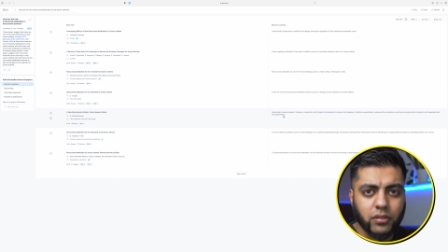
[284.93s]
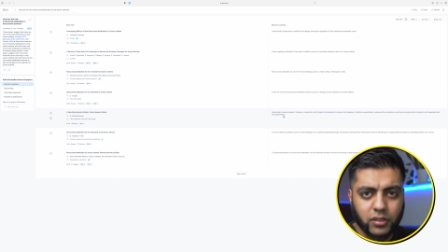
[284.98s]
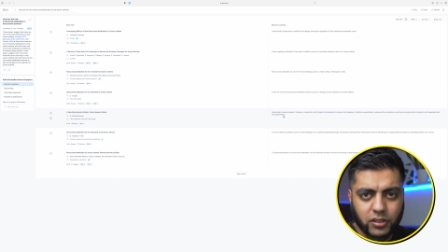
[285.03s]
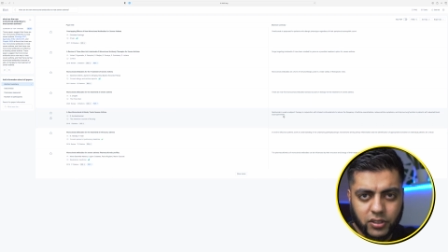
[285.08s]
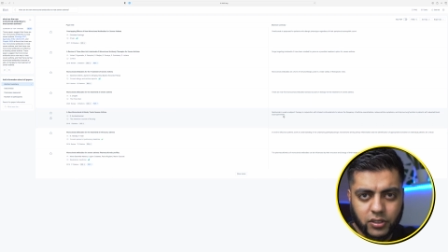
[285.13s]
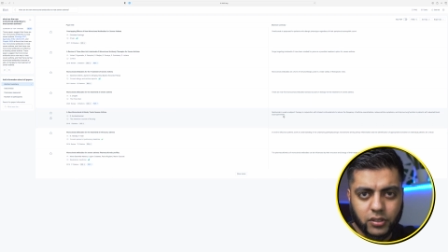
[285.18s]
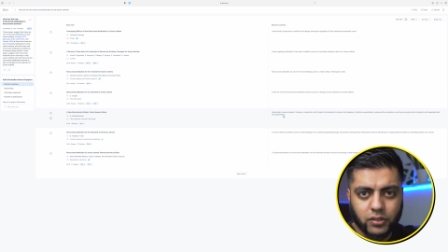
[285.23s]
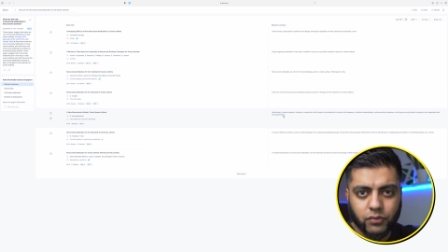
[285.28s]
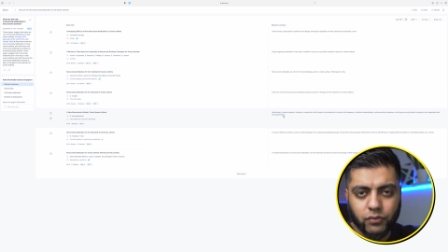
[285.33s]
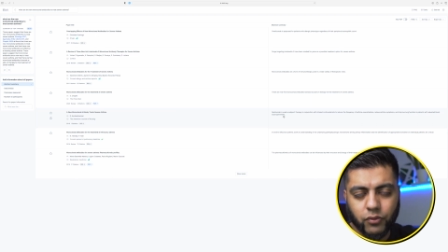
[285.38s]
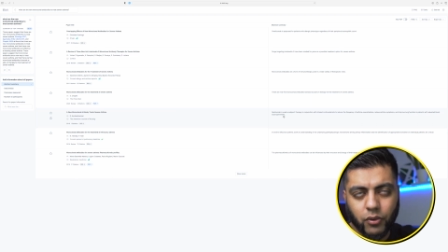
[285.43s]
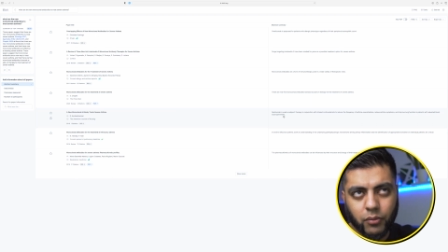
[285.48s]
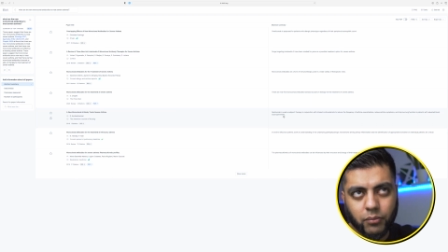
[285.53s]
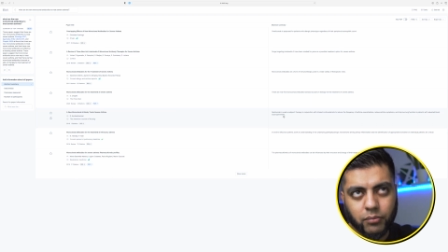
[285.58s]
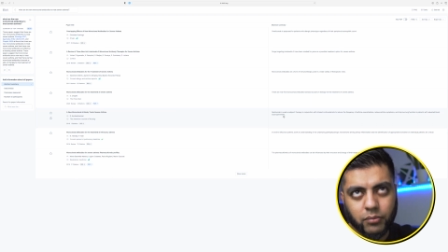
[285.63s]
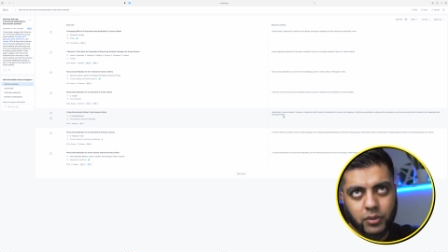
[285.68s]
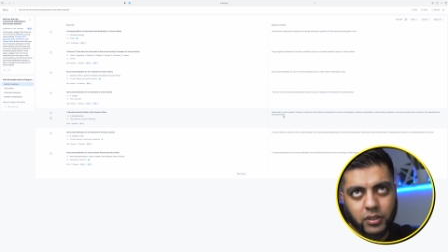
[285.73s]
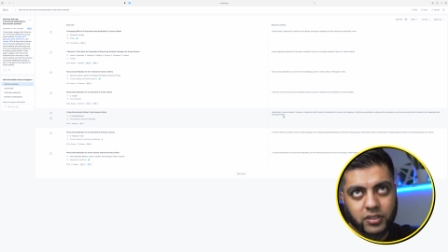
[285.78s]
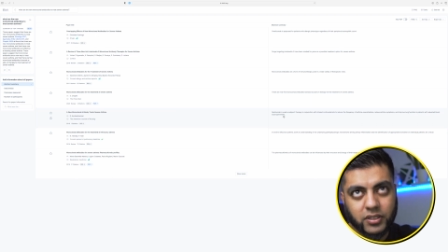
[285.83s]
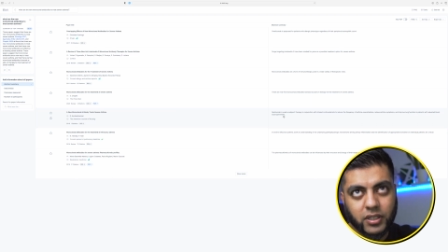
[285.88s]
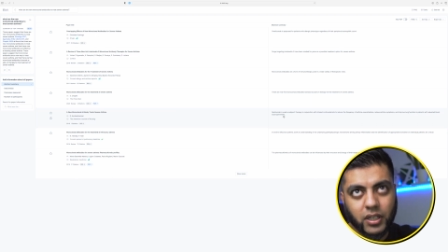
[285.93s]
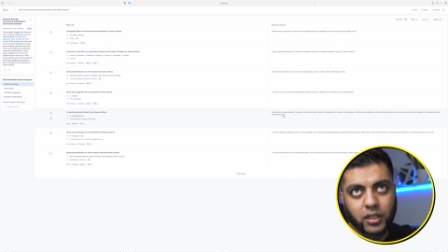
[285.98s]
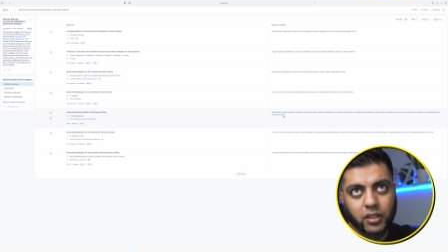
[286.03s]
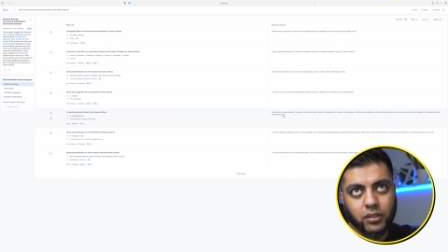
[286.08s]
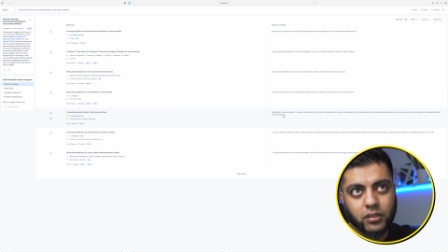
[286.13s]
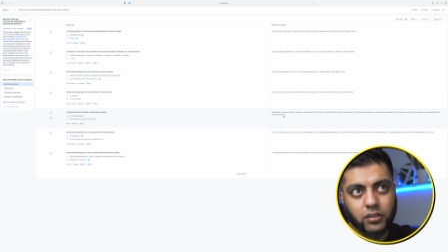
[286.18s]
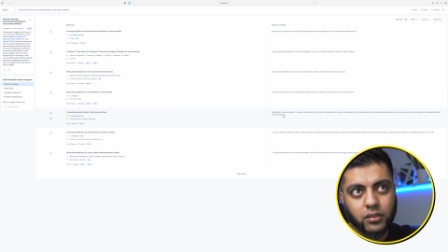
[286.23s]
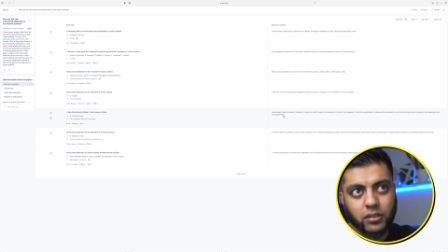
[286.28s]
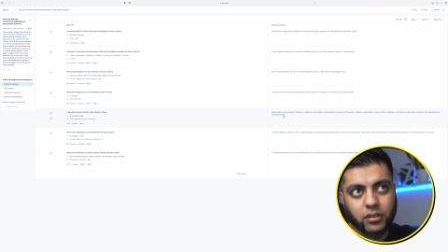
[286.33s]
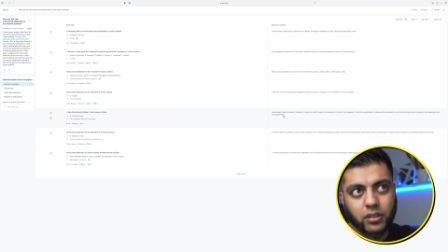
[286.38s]
This is from the
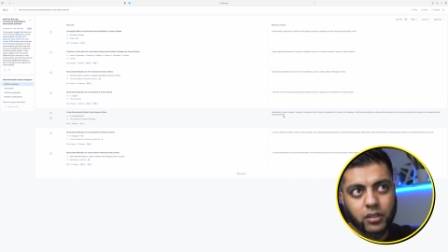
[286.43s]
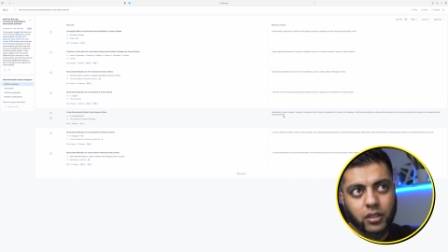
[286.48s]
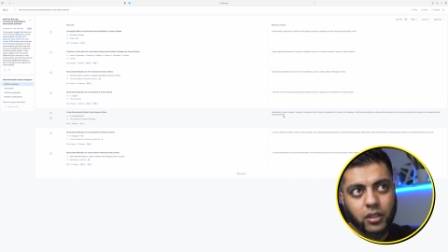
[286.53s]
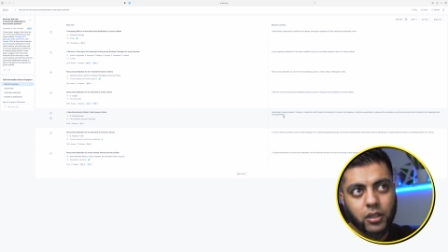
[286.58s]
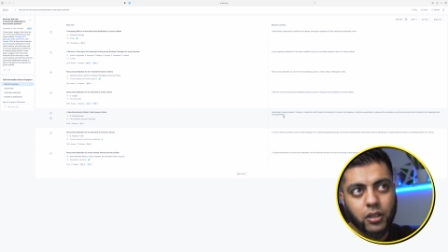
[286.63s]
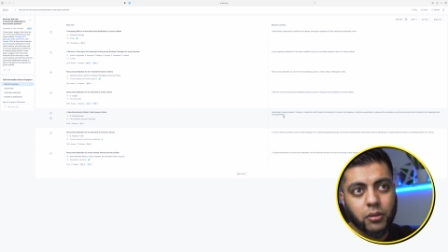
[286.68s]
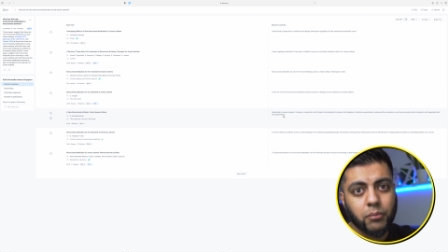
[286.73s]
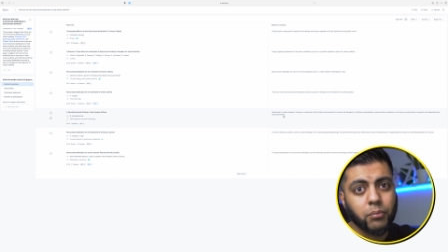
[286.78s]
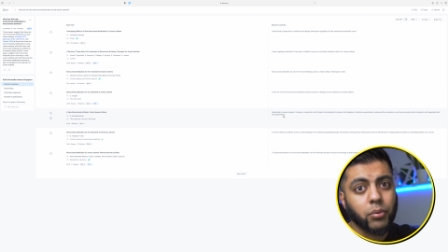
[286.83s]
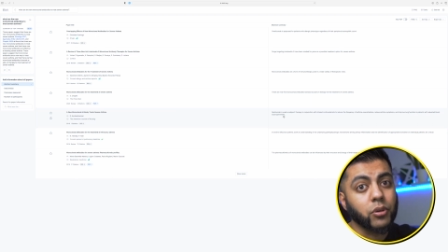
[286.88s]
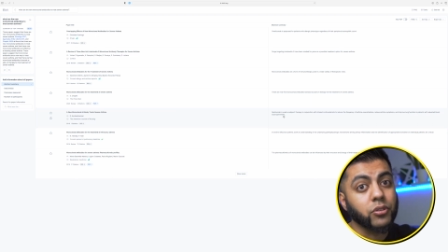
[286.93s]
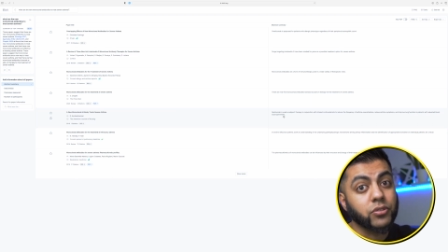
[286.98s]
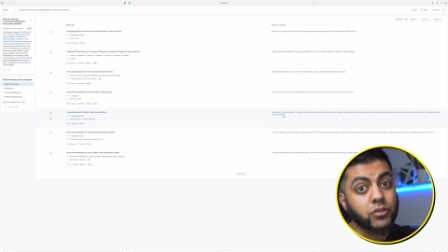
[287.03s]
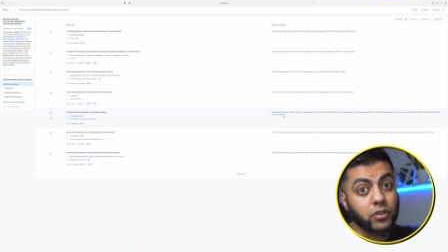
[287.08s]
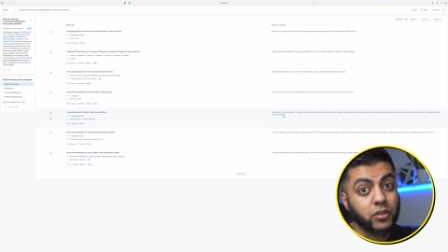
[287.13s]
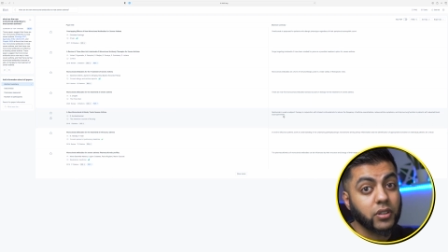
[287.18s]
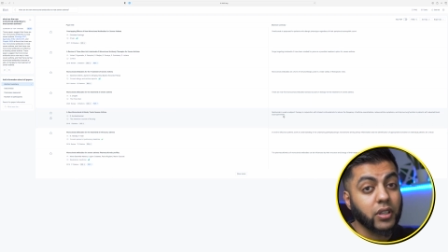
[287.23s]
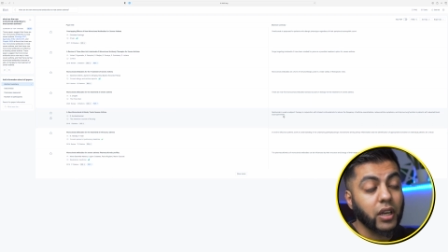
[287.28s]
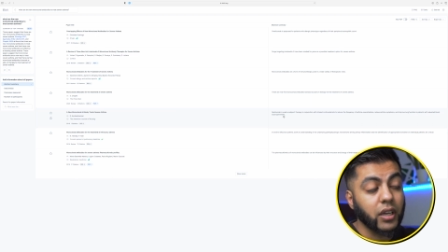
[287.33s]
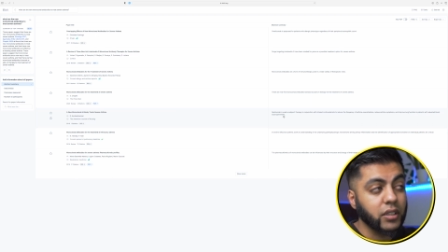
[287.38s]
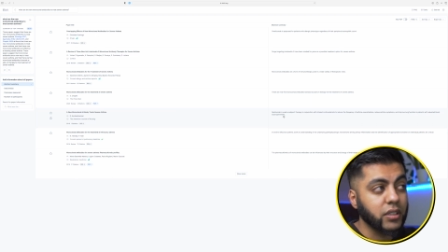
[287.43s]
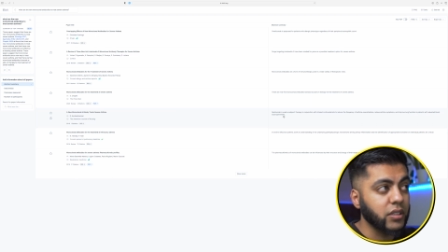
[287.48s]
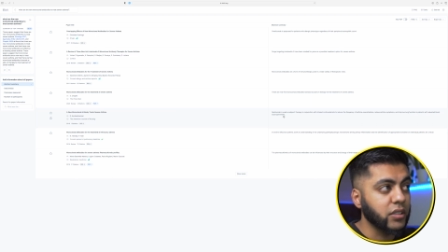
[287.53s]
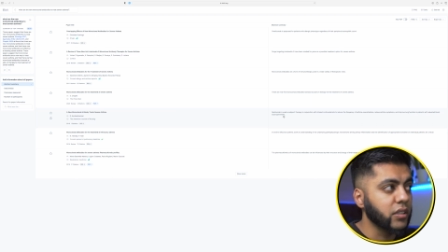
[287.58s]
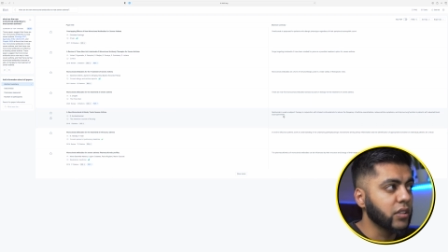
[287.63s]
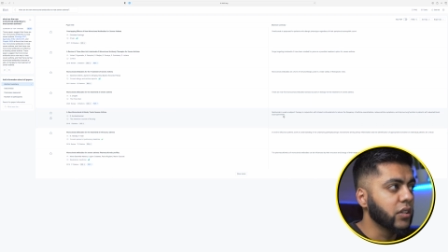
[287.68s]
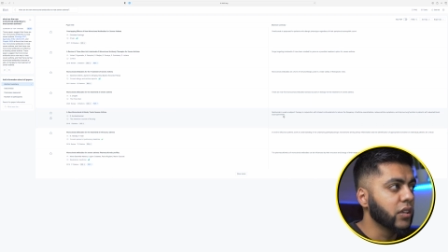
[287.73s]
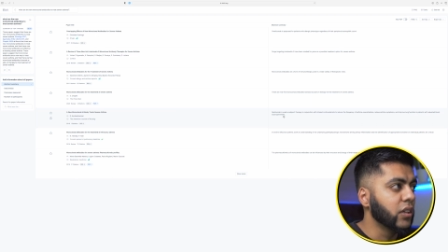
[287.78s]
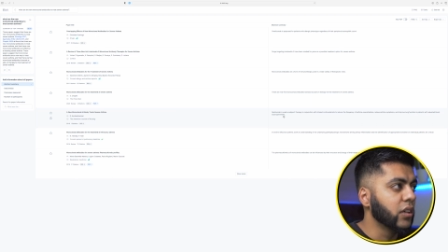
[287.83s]
second postdoc that I did,